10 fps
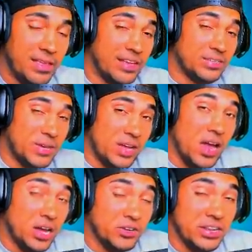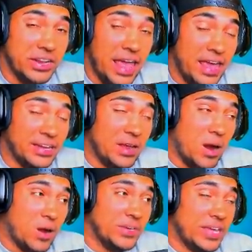that's about one hundred eight
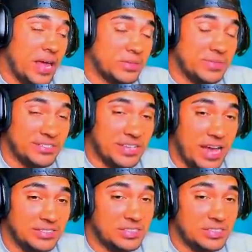army camp space, guys.